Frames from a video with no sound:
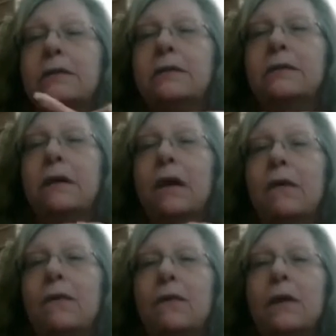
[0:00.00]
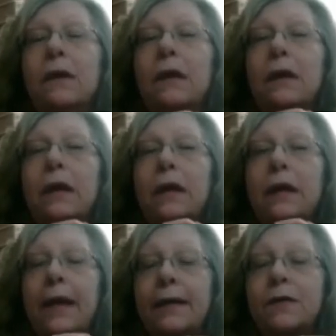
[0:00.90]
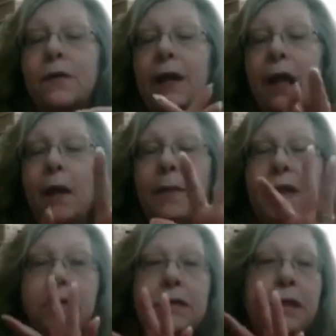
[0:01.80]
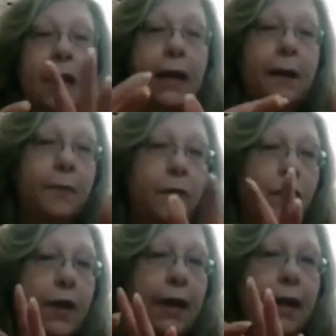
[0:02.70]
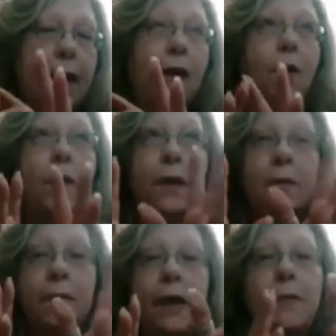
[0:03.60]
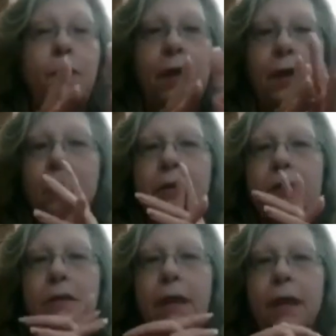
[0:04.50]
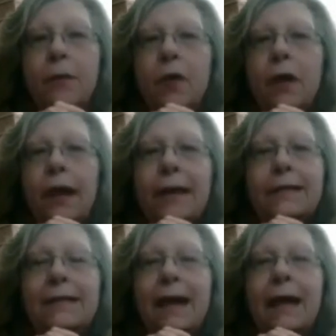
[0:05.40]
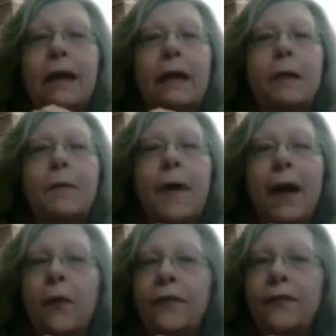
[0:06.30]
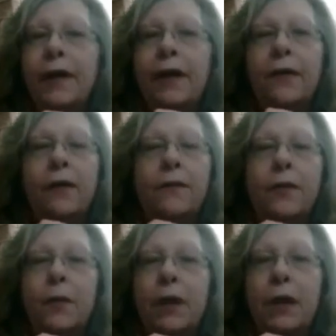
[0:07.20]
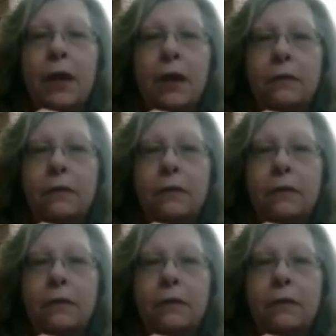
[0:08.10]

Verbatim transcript: So, next week I'll be set up. I'm ready to go, and maybe we can get this camera. Like I say, power flickered over the weekend.